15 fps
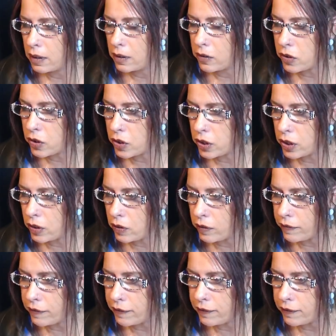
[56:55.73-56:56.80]
she
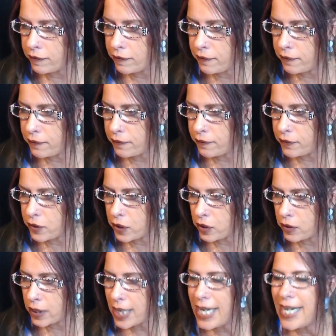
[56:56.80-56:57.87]
don't she
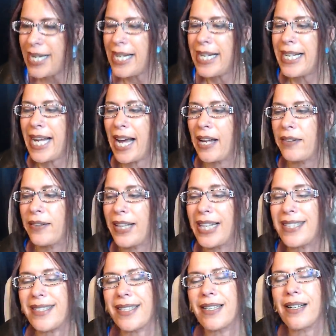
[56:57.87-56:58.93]
don't yeah,
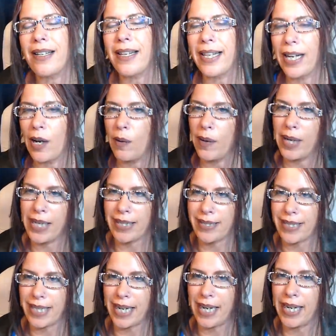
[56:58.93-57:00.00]
that's another thing I want to
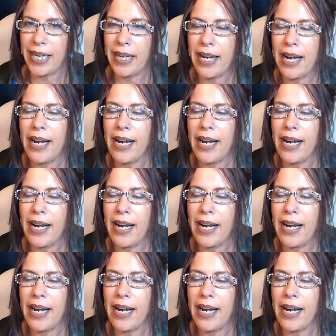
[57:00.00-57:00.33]
say.